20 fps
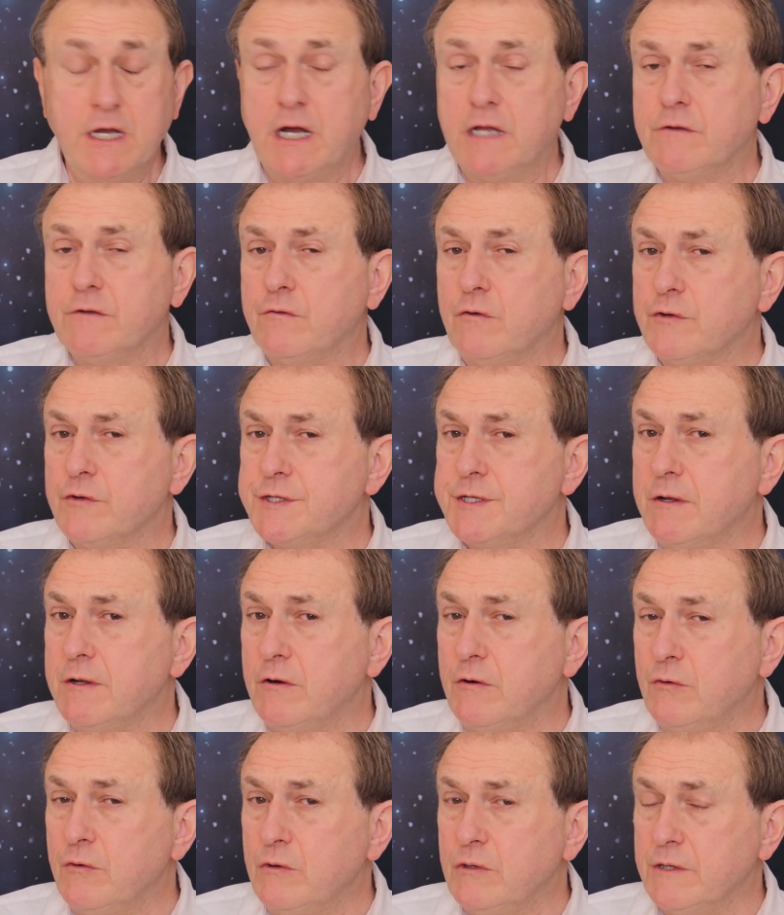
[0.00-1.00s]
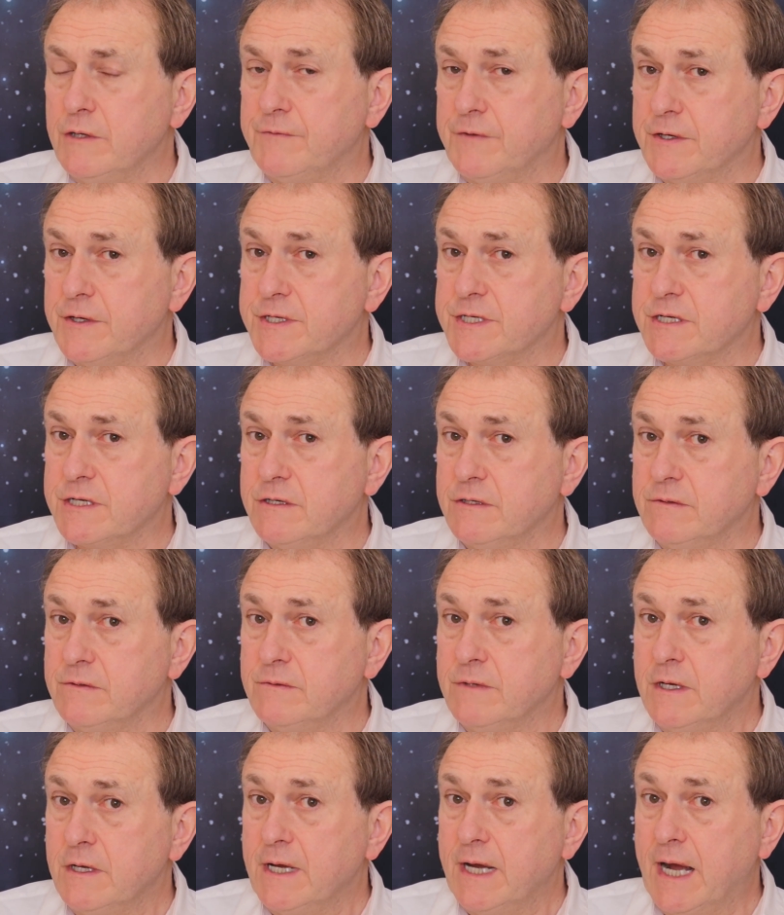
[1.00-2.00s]
And of course, not all of us
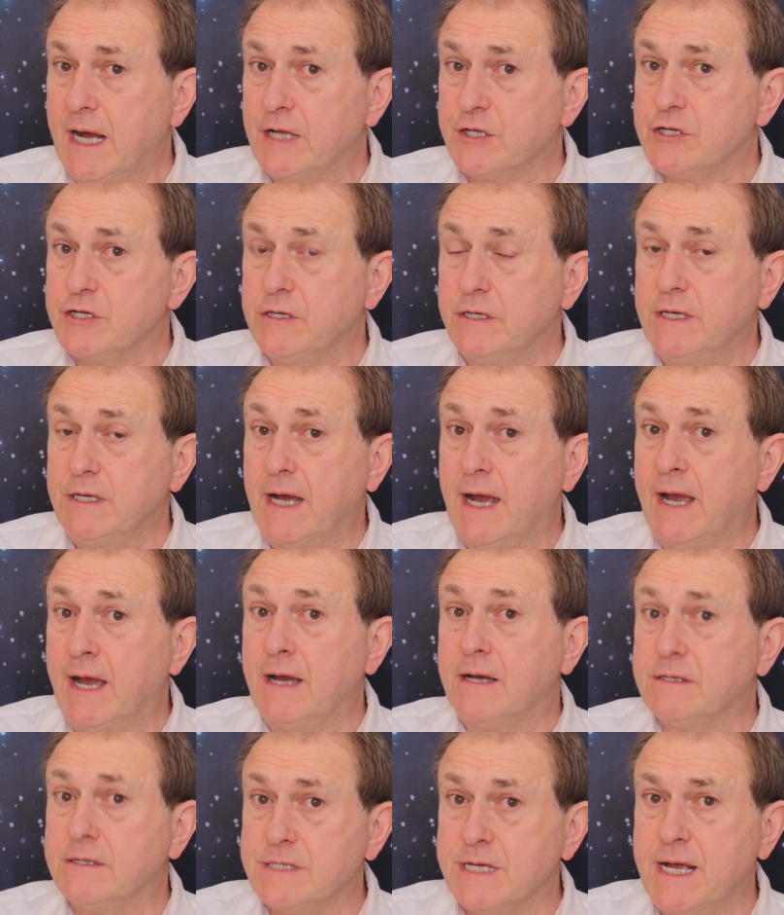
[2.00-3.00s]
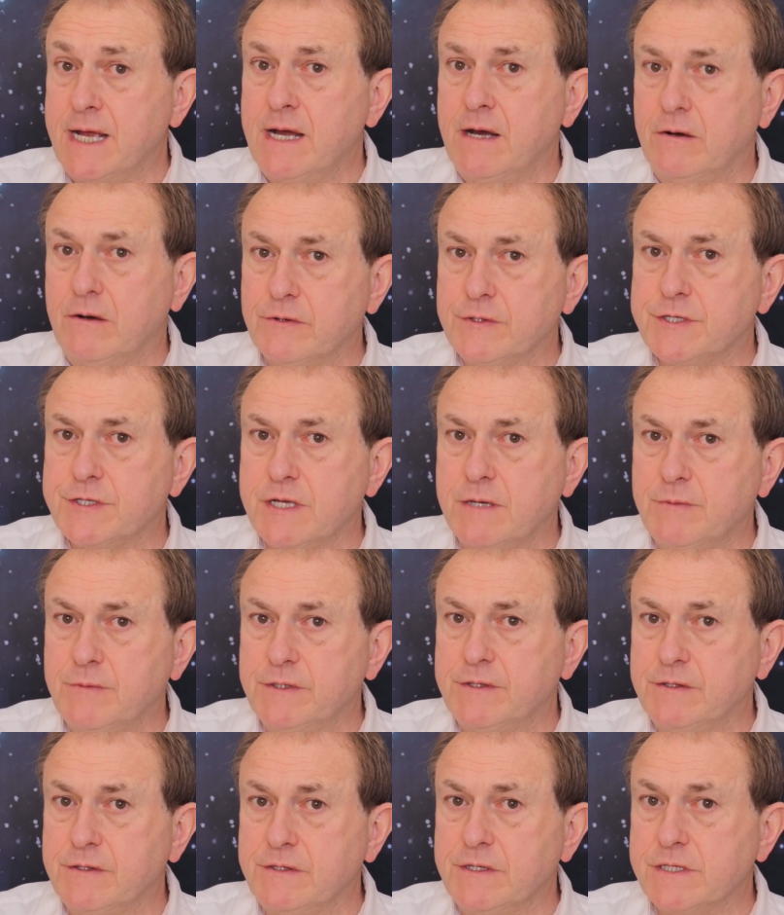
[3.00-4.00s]
can actually act out some
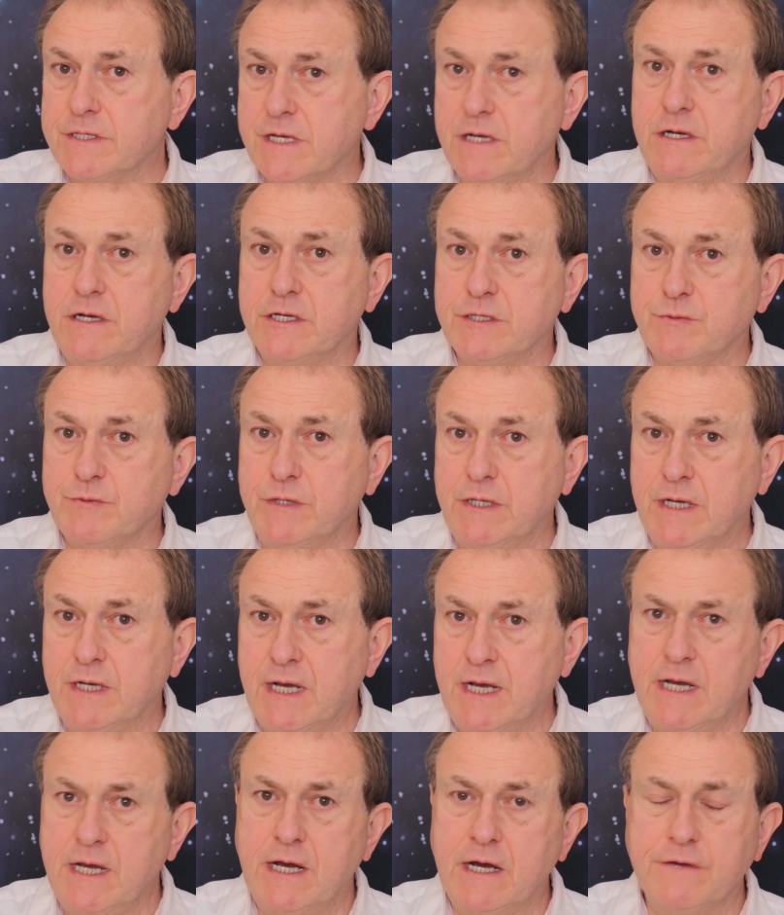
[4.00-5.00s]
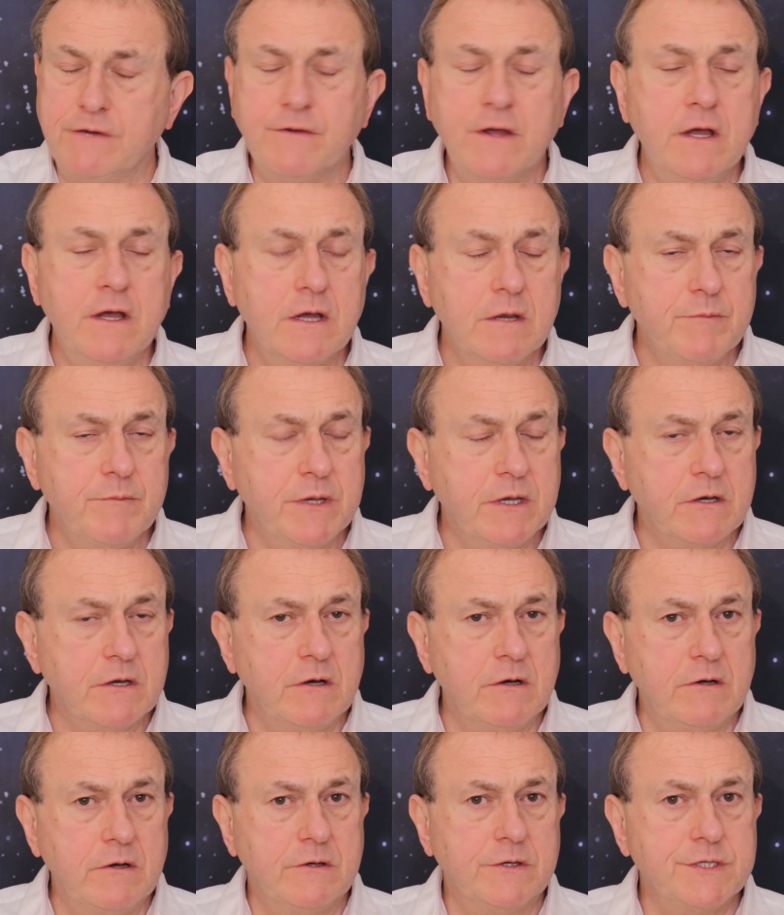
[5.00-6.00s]
of the desires we have
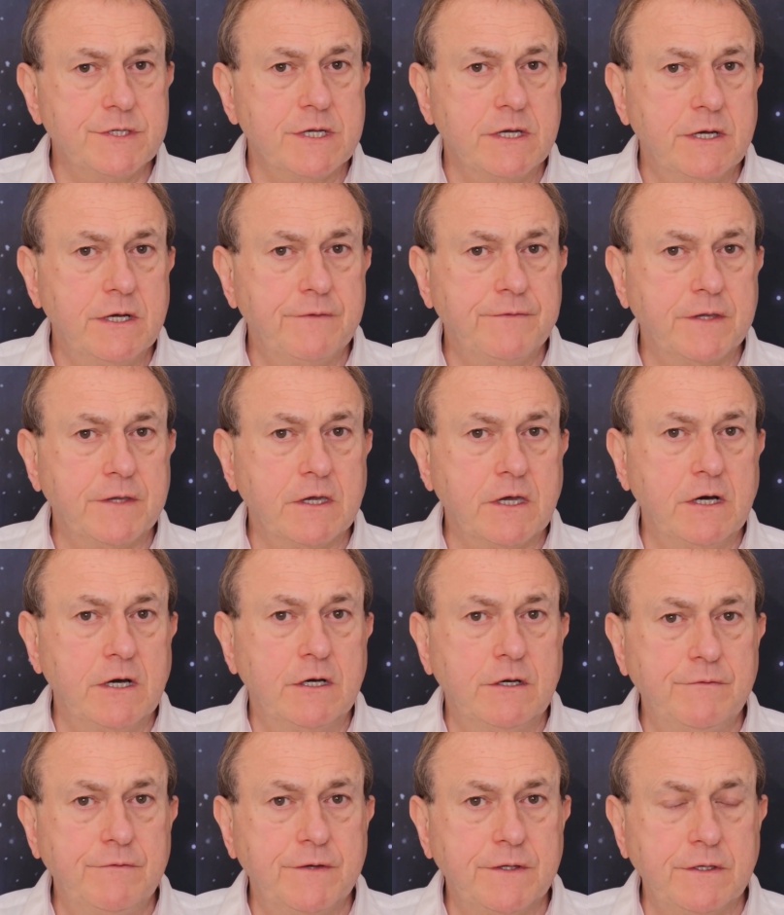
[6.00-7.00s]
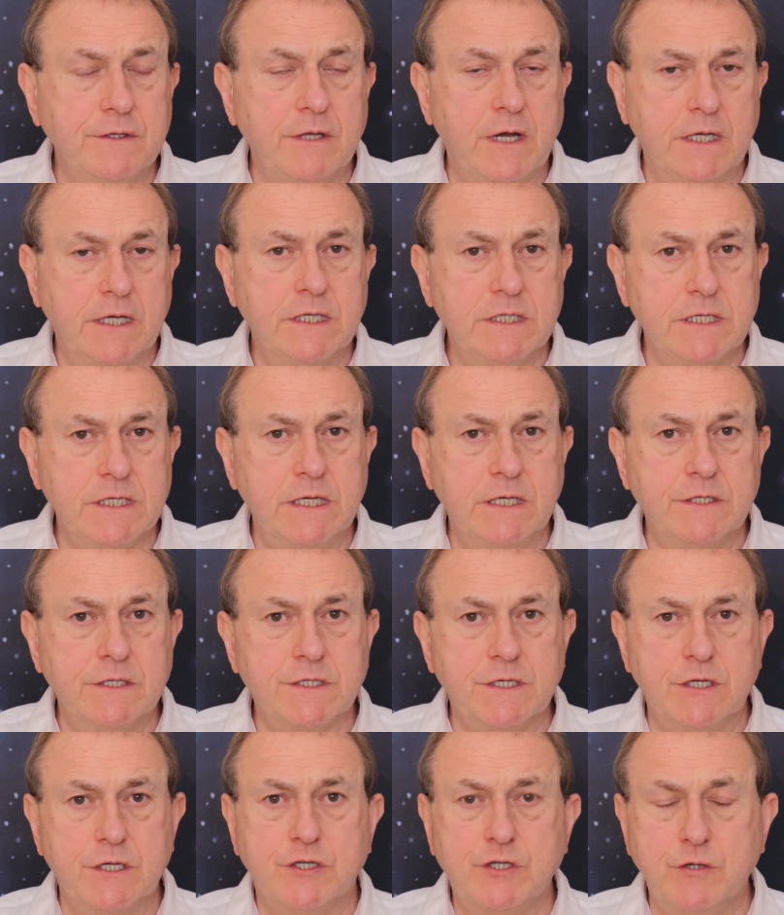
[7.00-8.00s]
because of the COVID 19
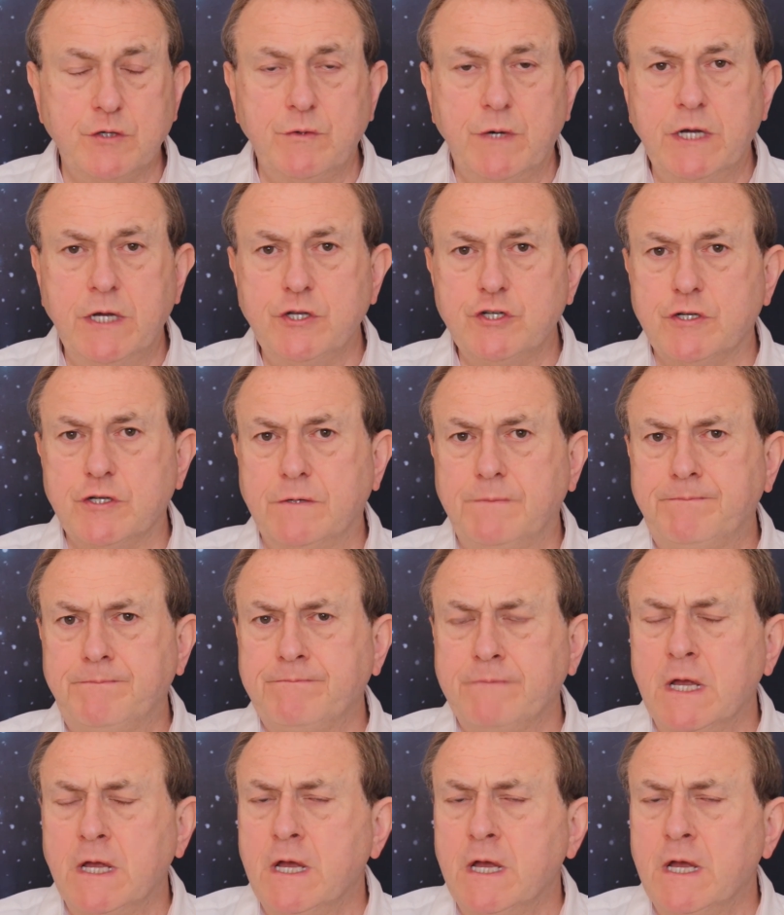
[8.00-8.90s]
situation.